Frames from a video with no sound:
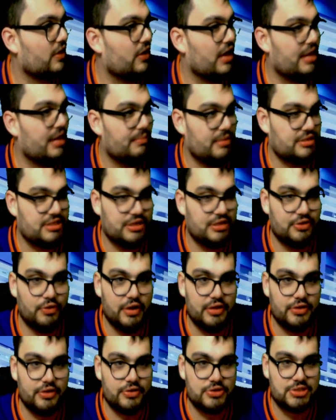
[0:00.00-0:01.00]
Edmonton
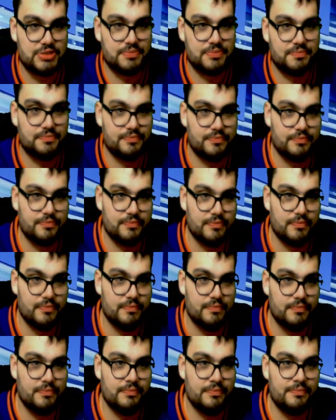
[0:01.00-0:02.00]
Oilers.
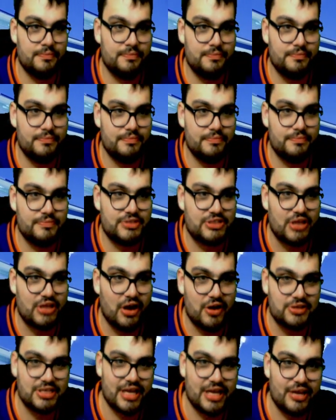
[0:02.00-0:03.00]

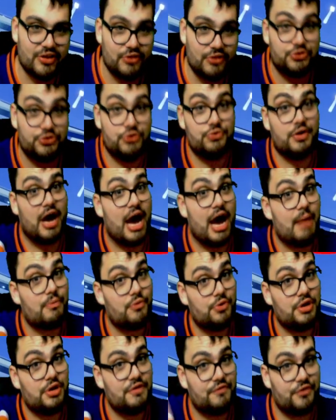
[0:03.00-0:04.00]
Stars gotta go. Dude, I'm
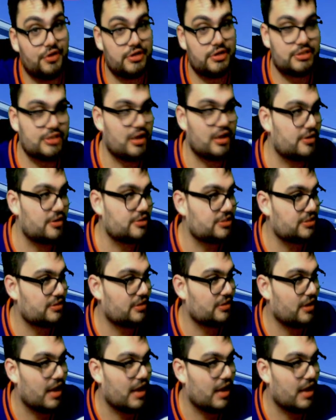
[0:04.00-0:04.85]
rooting for the Stars.